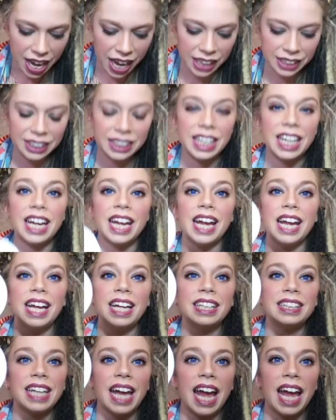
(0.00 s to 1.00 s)
Next thing
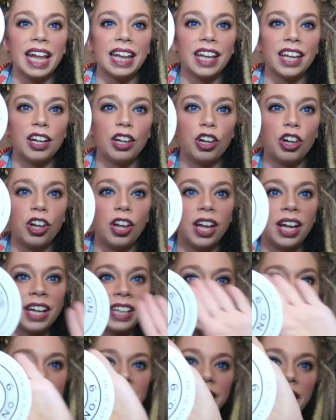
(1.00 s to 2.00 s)
is a little
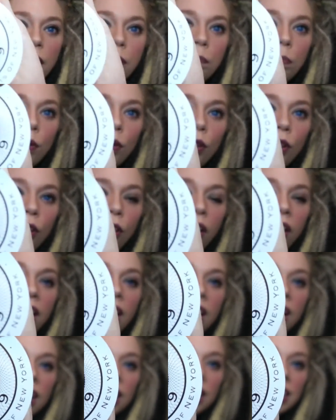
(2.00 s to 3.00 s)
sample
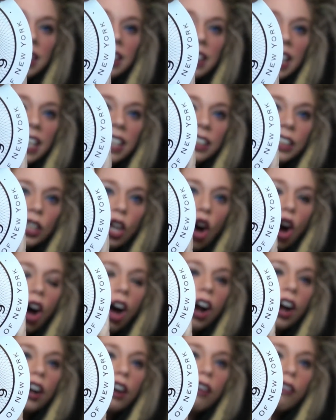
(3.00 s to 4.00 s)
scent
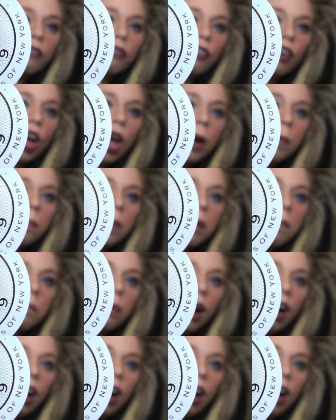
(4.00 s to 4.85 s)
card from